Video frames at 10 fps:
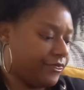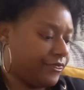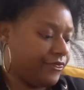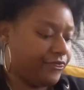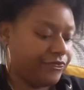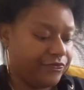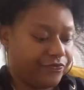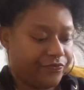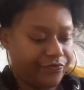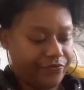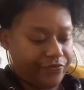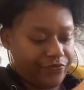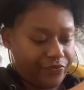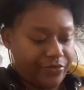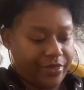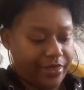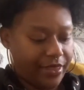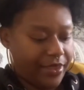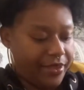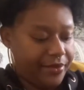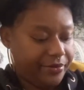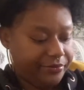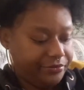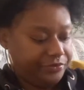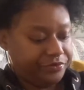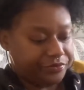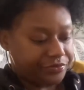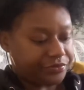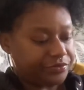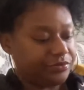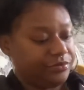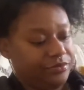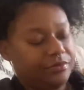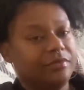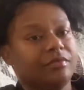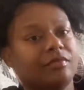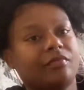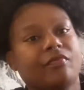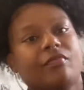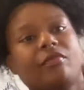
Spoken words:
No one is speaking in this clip.